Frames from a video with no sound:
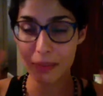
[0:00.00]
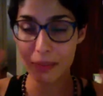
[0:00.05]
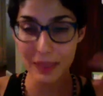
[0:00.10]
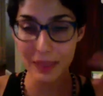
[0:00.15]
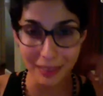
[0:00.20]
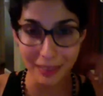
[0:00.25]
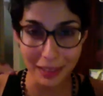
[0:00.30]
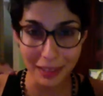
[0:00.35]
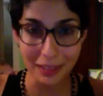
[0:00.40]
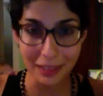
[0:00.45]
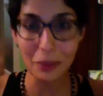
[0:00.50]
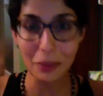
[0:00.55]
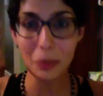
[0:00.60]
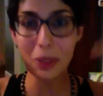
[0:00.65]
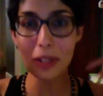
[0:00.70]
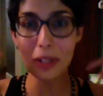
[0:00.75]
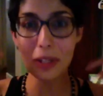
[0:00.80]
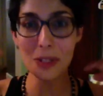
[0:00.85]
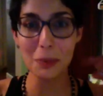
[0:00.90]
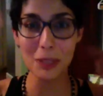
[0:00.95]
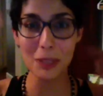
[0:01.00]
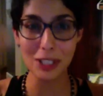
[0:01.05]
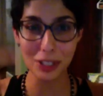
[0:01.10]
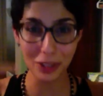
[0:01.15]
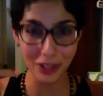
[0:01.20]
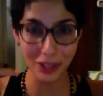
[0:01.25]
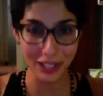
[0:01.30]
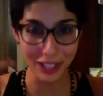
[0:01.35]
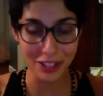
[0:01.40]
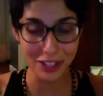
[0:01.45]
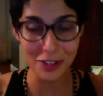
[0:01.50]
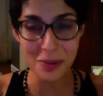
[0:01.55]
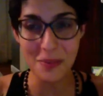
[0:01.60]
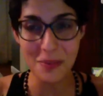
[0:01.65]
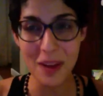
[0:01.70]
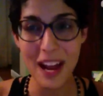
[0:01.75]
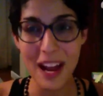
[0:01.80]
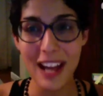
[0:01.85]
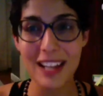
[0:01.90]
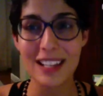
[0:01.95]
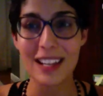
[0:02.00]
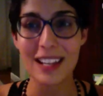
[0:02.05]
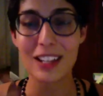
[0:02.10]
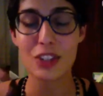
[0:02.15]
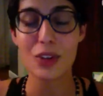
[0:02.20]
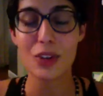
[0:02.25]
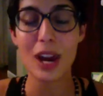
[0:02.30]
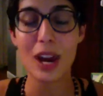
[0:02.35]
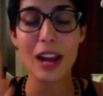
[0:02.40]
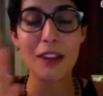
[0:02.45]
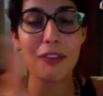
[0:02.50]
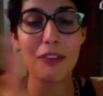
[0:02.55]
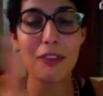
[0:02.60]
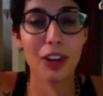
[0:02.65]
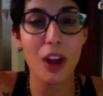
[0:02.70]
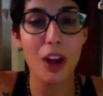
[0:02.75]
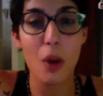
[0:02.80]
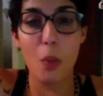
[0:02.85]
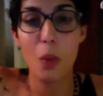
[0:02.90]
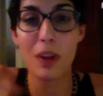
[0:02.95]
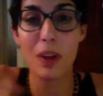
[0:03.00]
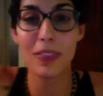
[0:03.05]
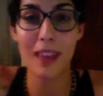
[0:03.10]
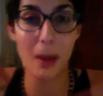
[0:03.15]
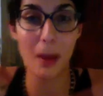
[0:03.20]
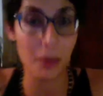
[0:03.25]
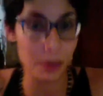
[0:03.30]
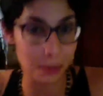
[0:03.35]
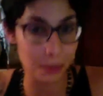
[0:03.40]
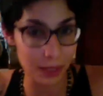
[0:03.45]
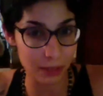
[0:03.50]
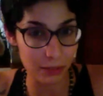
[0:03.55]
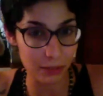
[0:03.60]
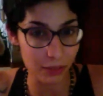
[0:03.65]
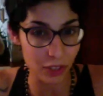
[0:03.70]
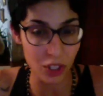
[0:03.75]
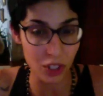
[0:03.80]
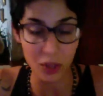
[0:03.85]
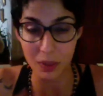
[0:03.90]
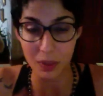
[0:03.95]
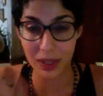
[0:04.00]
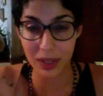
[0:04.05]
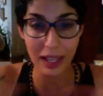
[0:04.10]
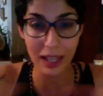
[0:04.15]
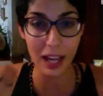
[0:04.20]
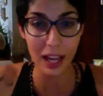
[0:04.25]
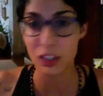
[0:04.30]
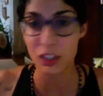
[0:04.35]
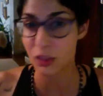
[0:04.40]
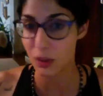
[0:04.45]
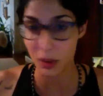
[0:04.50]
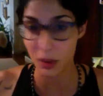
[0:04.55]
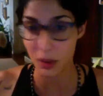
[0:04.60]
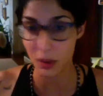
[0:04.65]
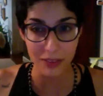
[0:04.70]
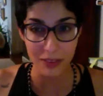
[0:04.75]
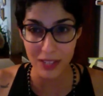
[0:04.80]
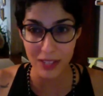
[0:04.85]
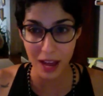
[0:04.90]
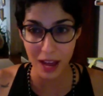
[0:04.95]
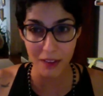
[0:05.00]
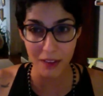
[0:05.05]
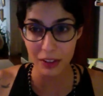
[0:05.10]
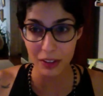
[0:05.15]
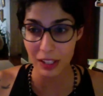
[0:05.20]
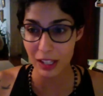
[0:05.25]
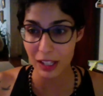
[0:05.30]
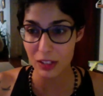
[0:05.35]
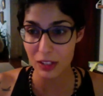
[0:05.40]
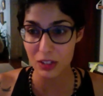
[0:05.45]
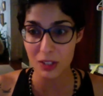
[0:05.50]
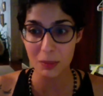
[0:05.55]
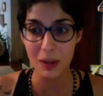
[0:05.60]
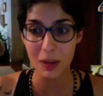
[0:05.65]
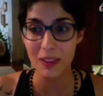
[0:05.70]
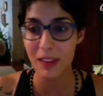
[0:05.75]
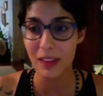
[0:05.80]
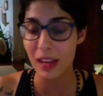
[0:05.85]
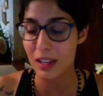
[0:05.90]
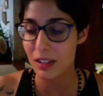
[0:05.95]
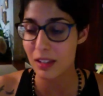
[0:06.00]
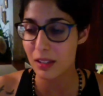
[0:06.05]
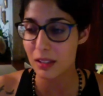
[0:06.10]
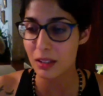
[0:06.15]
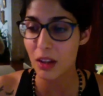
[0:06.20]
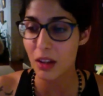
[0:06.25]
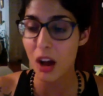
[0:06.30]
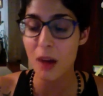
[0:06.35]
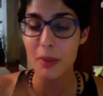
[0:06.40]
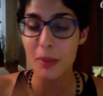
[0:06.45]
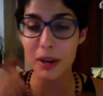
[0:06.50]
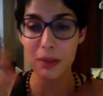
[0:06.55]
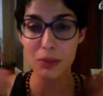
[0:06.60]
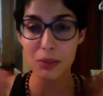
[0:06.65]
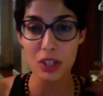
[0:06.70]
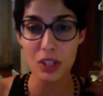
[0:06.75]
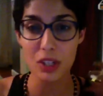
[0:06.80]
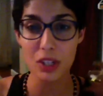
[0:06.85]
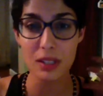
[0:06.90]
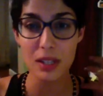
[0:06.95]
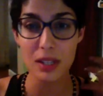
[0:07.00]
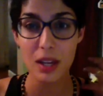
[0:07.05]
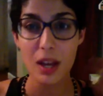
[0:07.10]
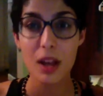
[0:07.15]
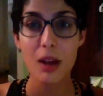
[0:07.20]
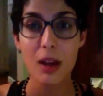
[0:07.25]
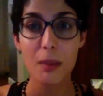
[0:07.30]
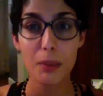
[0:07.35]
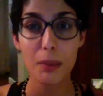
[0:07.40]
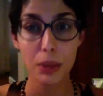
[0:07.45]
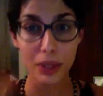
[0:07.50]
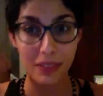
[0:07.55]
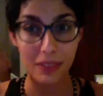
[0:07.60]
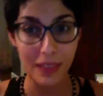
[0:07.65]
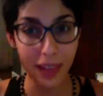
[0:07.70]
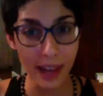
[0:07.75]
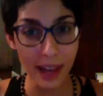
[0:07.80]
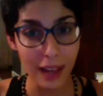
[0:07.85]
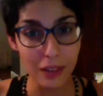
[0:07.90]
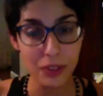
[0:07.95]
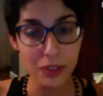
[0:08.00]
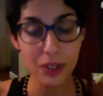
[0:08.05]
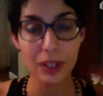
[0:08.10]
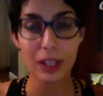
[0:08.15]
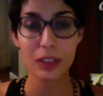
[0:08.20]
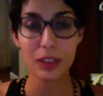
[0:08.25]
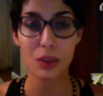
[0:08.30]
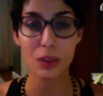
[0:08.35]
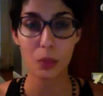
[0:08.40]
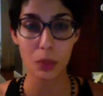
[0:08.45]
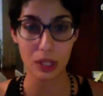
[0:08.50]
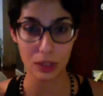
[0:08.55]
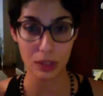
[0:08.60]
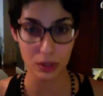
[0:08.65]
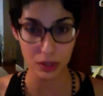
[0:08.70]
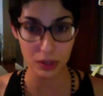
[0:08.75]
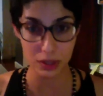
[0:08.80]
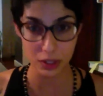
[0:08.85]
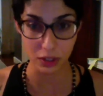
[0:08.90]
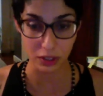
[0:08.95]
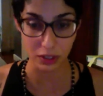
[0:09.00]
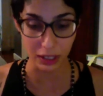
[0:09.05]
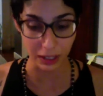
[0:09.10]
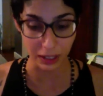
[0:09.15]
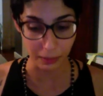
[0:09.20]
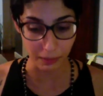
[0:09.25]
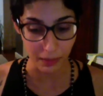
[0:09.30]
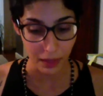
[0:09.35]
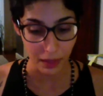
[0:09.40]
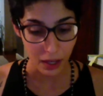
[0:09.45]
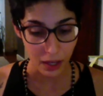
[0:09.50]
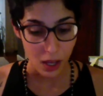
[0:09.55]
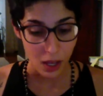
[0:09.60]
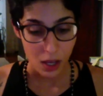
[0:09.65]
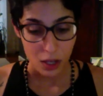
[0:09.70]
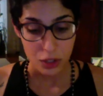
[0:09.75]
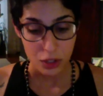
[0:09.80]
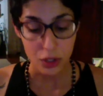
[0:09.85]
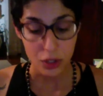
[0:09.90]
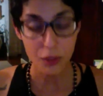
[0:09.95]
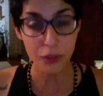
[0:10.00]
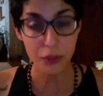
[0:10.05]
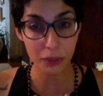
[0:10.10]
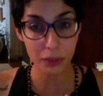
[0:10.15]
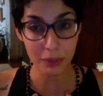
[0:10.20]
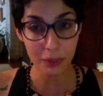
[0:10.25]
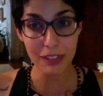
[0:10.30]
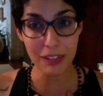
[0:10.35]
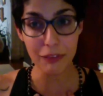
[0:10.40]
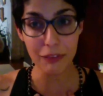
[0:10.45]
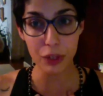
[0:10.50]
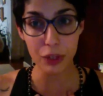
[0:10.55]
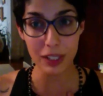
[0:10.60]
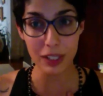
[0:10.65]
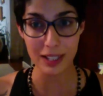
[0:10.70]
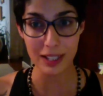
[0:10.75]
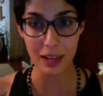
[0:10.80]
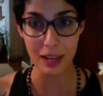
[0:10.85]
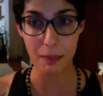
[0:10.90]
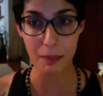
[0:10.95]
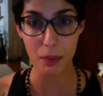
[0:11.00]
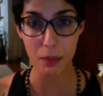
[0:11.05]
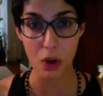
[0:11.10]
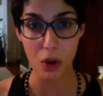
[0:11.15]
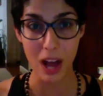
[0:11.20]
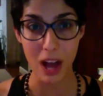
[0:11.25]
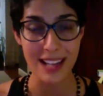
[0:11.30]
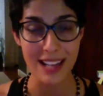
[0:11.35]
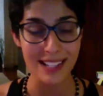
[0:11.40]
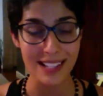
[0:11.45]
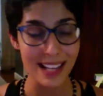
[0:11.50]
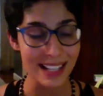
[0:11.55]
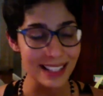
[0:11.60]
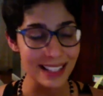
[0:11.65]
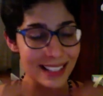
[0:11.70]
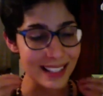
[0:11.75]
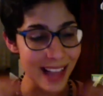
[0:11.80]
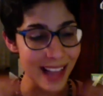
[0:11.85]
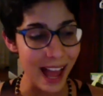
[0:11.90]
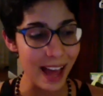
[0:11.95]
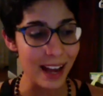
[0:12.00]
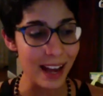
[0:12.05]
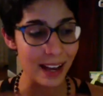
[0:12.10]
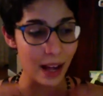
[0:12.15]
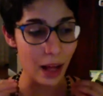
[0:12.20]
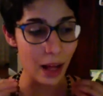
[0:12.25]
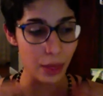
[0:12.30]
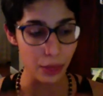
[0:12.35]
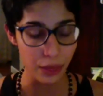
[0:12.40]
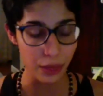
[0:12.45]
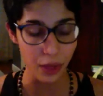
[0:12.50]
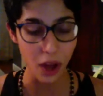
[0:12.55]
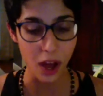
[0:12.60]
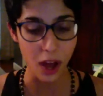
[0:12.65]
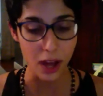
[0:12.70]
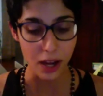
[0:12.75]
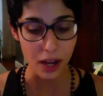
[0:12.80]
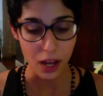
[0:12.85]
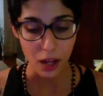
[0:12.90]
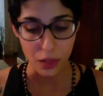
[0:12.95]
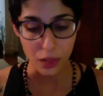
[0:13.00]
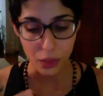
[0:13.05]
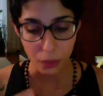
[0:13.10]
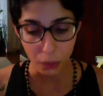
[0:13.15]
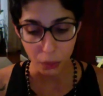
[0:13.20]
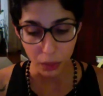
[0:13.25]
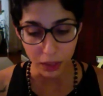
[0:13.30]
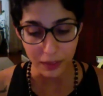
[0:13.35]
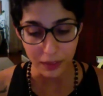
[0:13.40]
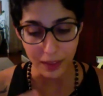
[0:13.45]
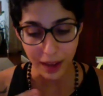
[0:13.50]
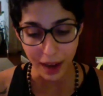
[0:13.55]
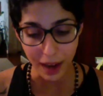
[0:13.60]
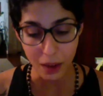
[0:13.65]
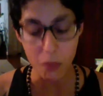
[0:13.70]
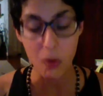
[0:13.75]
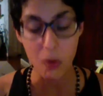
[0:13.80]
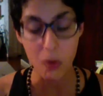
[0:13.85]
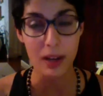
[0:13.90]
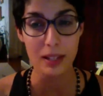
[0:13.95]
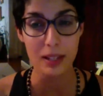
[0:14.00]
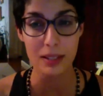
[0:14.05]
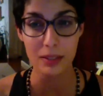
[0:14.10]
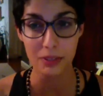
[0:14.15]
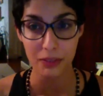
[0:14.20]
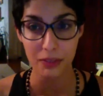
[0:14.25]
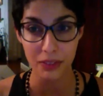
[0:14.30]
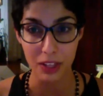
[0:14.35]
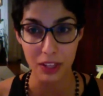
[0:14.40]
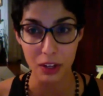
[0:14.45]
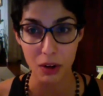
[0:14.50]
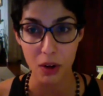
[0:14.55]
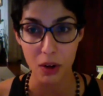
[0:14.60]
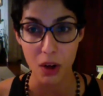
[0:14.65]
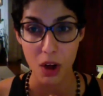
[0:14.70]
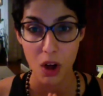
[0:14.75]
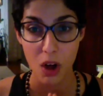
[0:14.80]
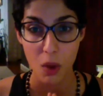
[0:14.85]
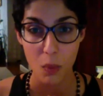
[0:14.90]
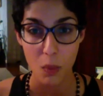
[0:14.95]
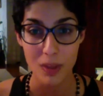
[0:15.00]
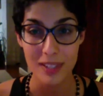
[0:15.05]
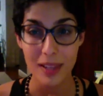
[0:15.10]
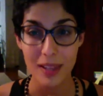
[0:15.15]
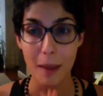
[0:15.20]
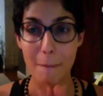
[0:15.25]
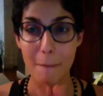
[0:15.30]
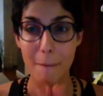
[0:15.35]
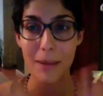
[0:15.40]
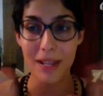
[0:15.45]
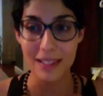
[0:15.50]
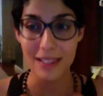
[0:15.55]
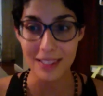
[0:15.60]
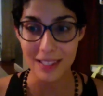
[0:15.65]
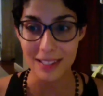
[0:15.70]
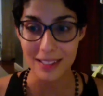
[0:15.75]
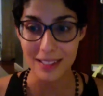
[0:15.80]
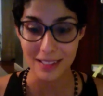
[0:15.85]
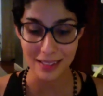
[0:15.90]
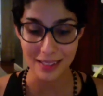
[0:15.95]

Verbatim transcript: let the wheels be turning in your mind and try and figure out what that would mean for you. And again, you don't have to have all the answers by the end of this call, but I'm just putting that out there to get the wheels turning. So for me, for example, as I sat and I thought, the word that I wanted to feel was abundant.